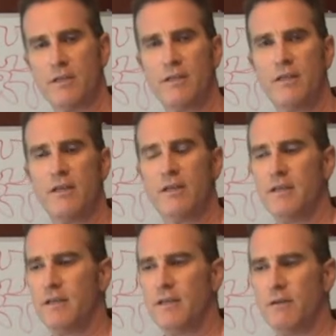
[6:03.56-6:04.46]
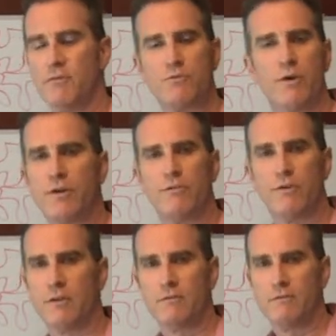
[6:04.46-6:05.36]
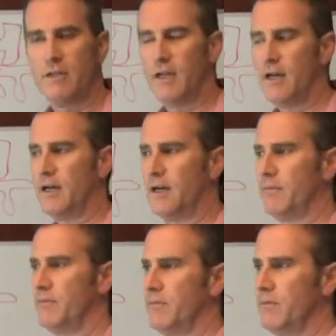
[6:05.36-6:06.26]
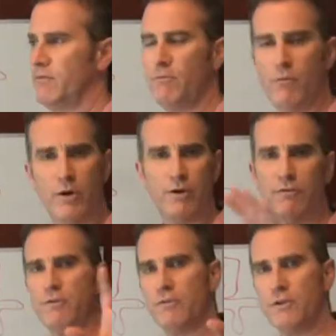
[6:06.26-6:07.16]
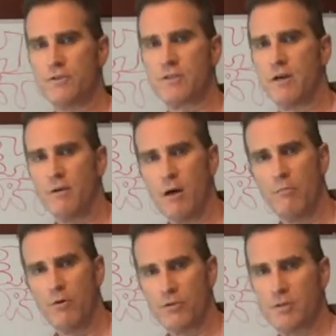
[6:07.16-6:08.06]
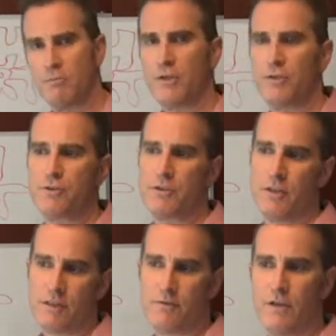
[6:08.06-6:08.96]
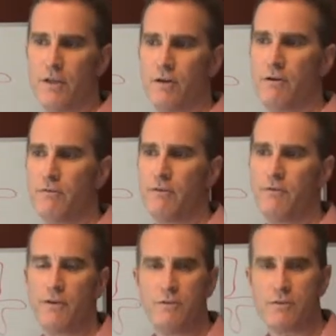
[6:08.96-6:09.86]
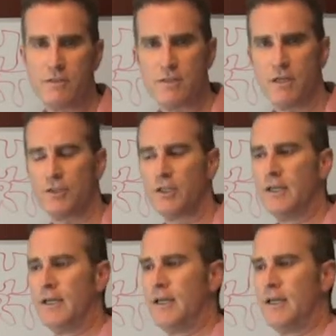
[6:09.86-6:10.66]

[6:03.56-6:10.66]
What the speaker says: and it was wonderful. Wonderful views, and I'll post some pictures in this video of the views and such.